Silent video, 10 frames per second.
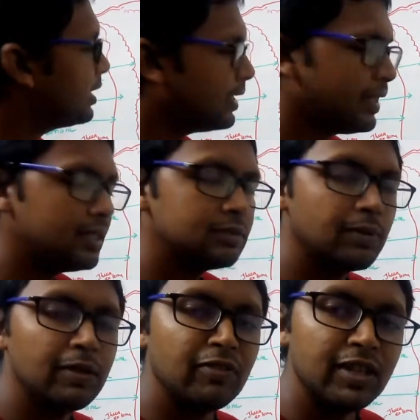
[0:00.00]
contains
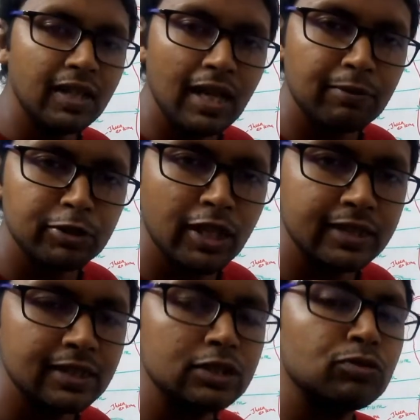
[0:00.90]
many finger-like
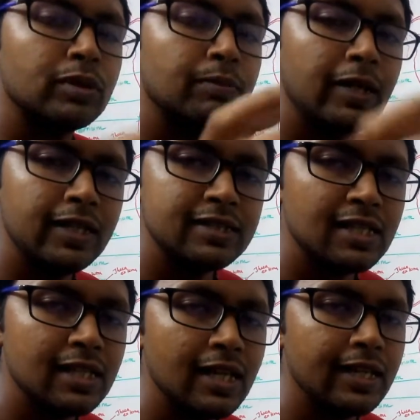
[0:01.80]
projections with many
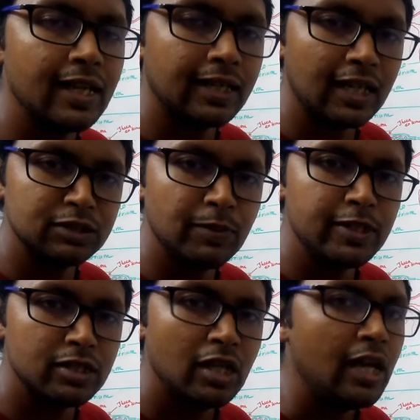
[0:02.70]
ciliary attachment.
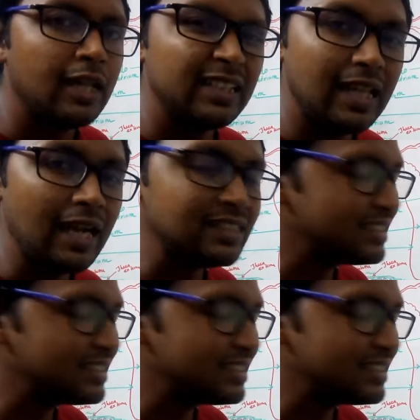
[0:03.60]
That